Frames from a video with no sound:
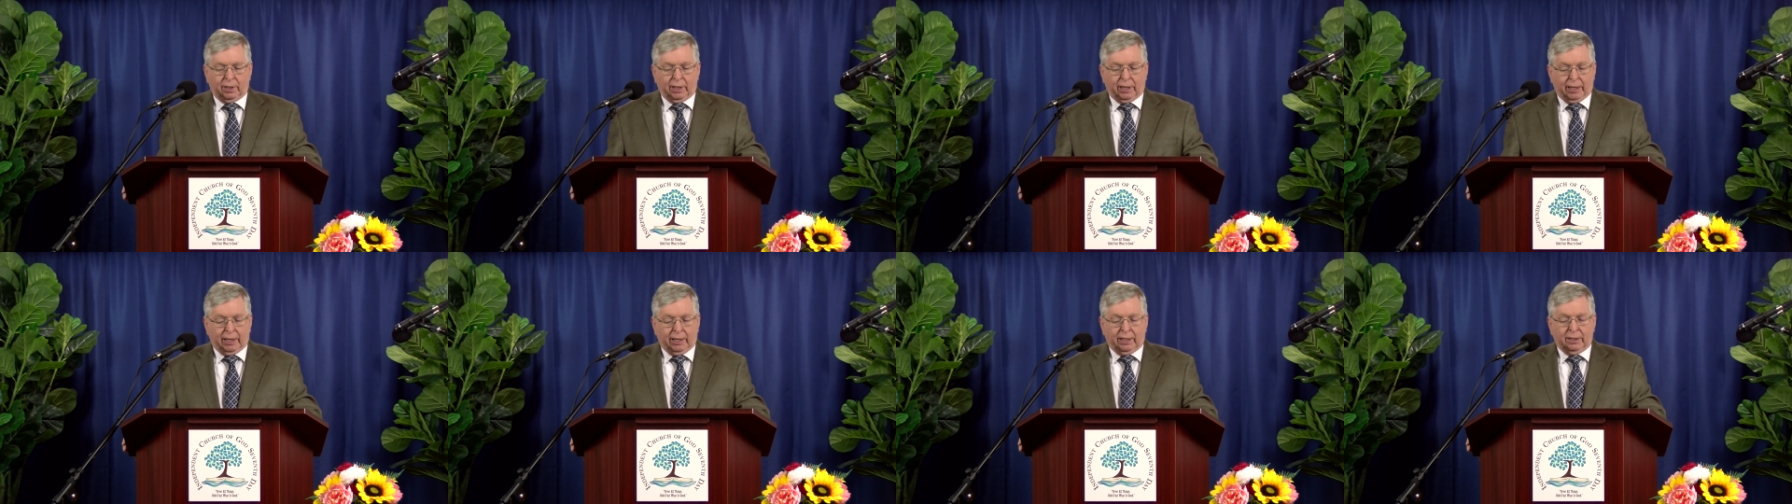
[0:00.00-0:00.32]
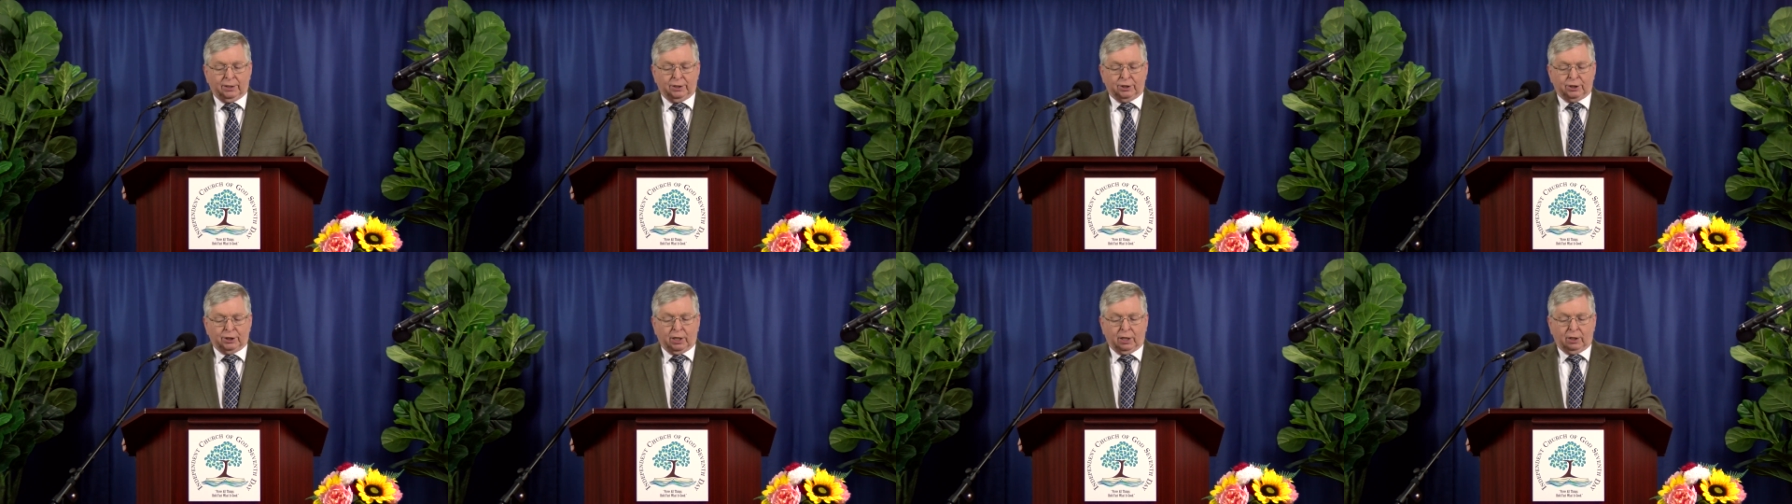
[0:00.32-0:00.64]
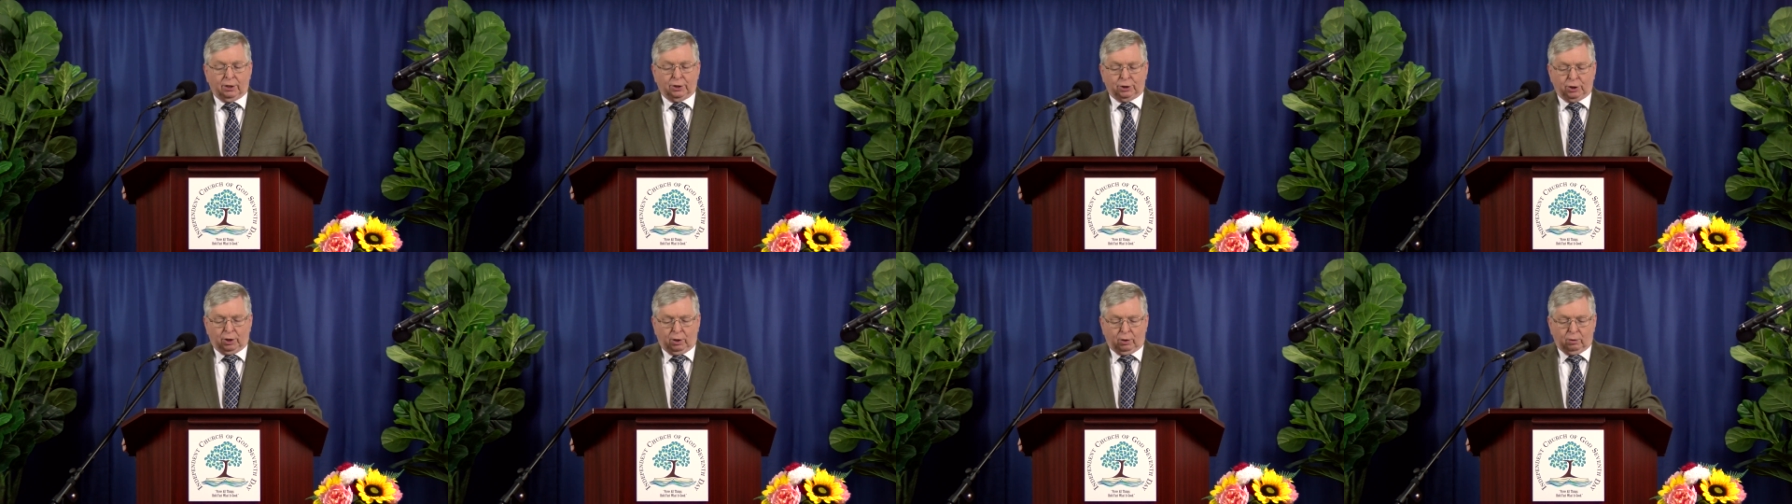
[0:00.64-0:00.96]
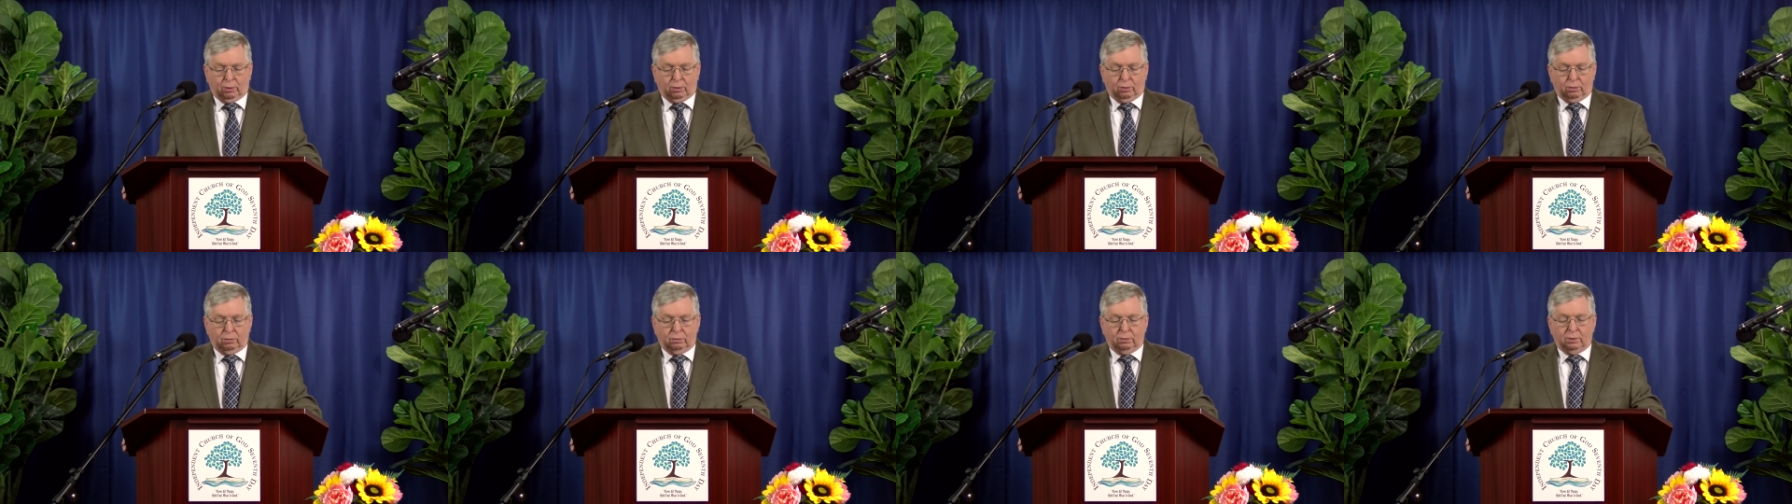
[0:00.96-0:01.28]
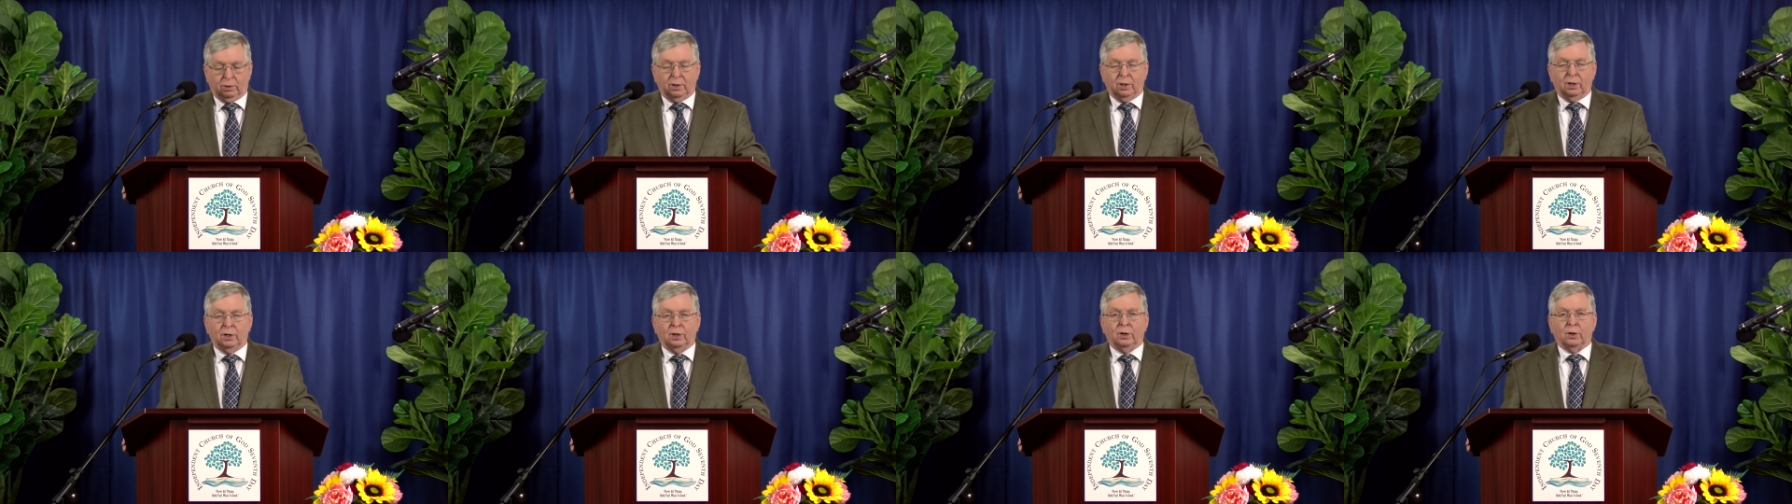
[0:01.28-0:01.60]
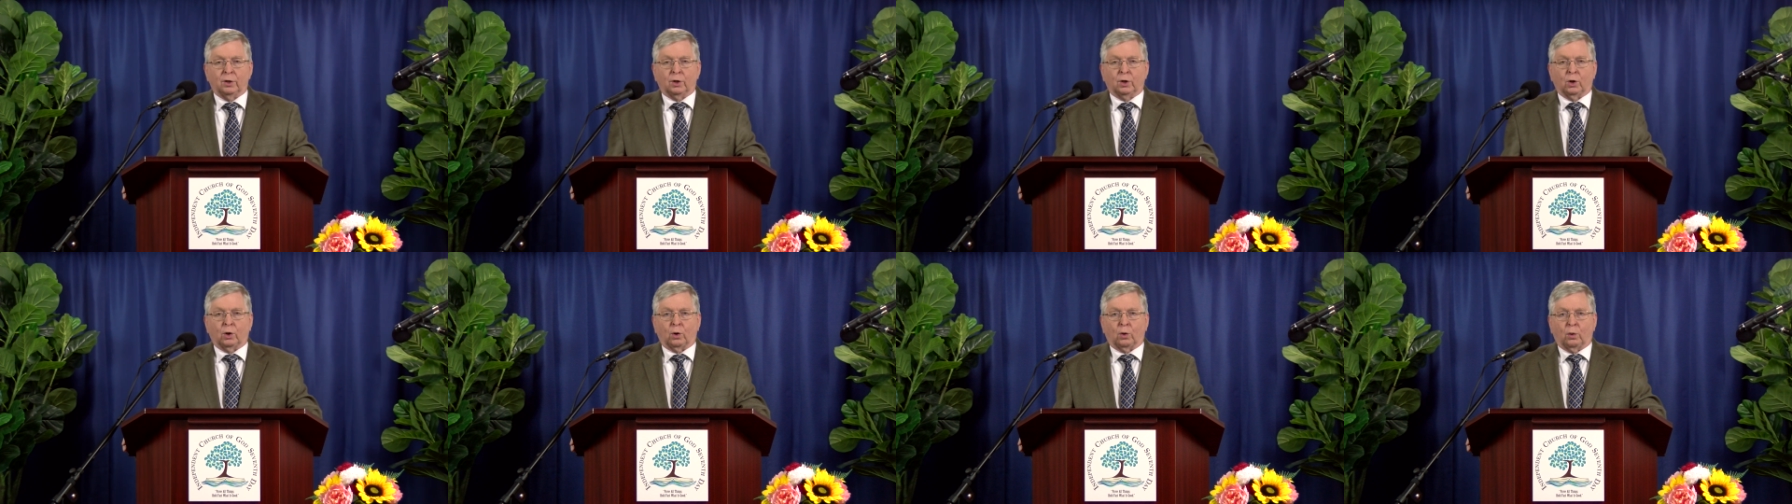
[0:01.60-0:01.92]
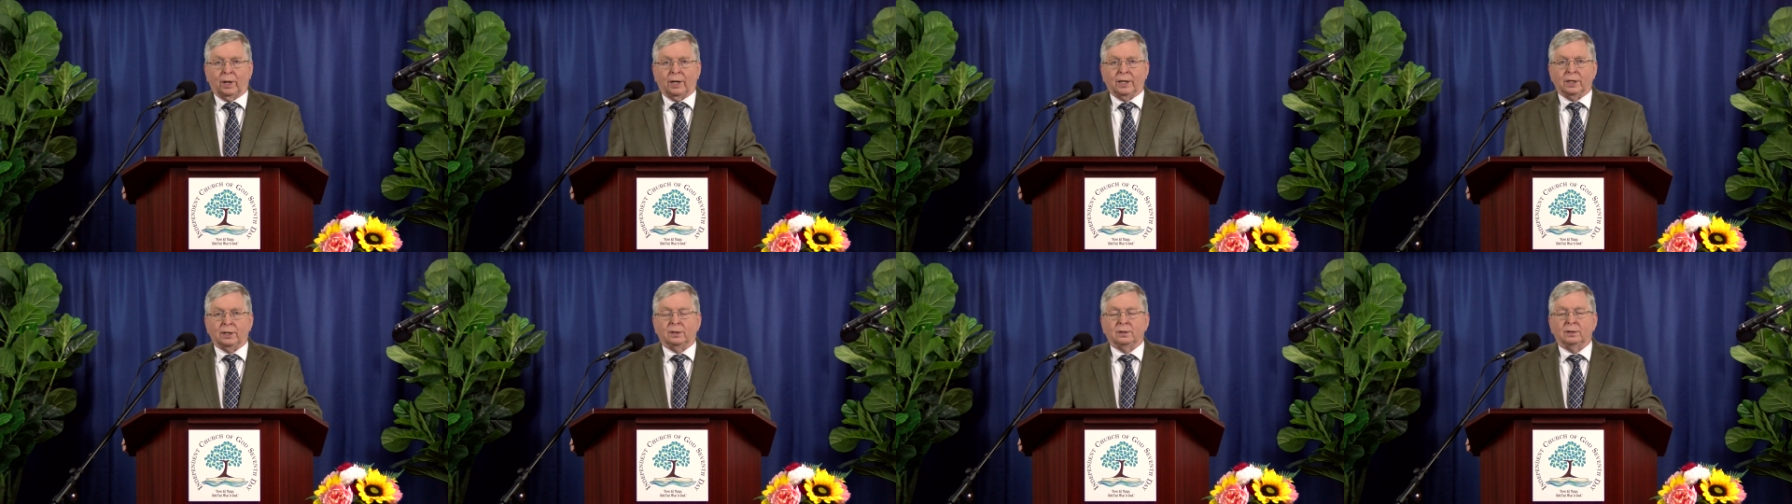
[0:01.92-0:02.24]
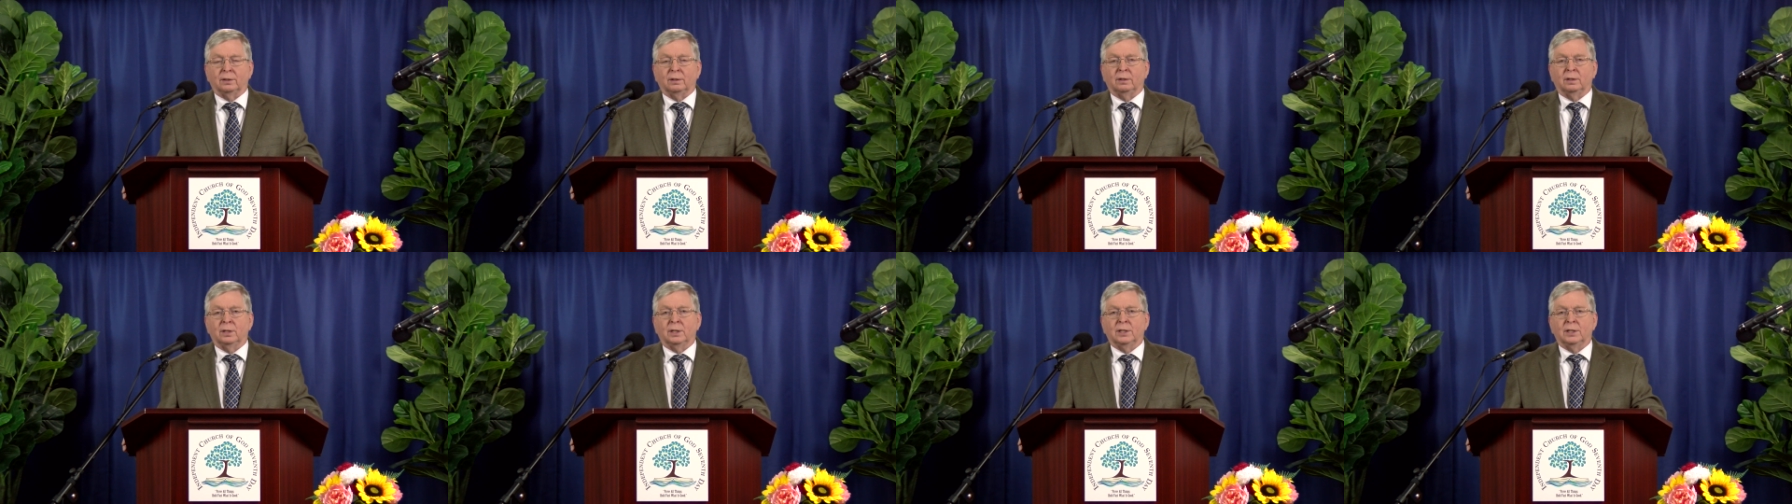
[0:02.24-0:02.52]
and shall show great